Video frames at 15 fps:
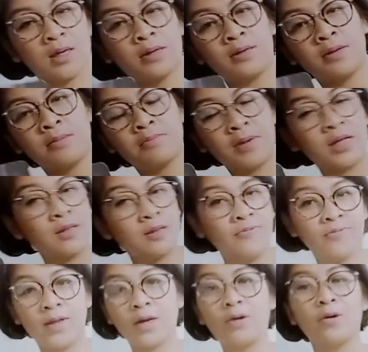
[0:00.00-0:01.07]
but
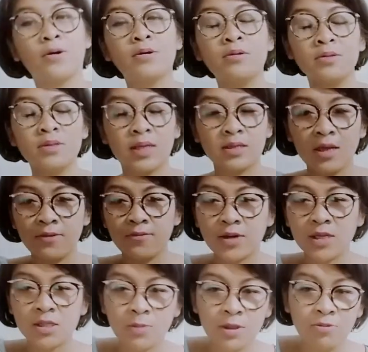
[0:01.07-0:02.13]
Virgo, the difference
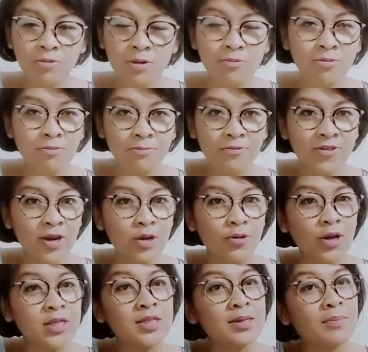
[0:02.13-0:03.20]
between Virgo and
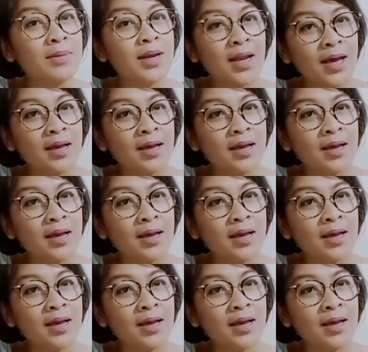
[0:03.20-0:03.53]
Gemini,